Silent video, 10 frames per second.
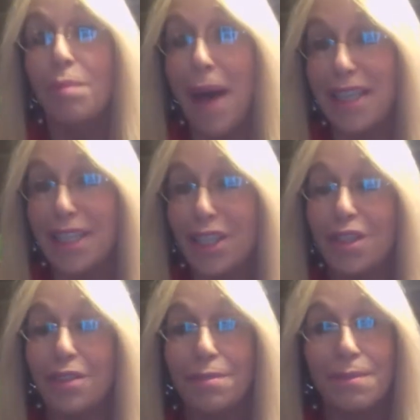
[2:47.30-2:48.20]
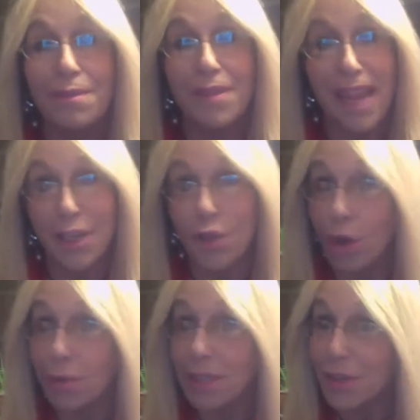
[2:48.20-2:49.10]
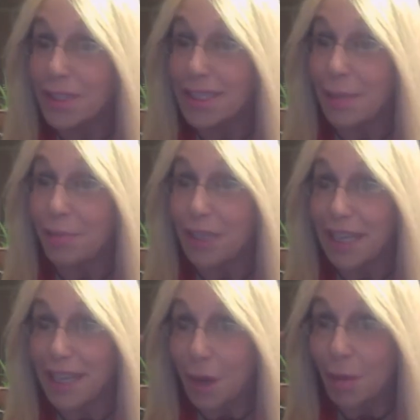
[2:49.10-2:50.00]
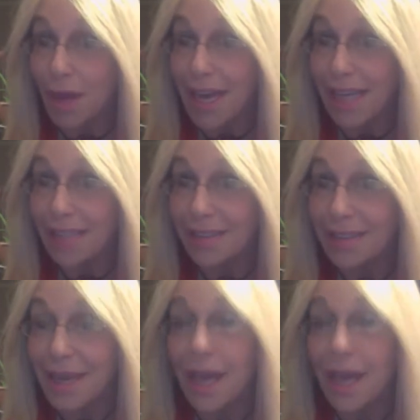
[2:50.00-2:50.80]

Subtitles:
But they normally are separate in our minds,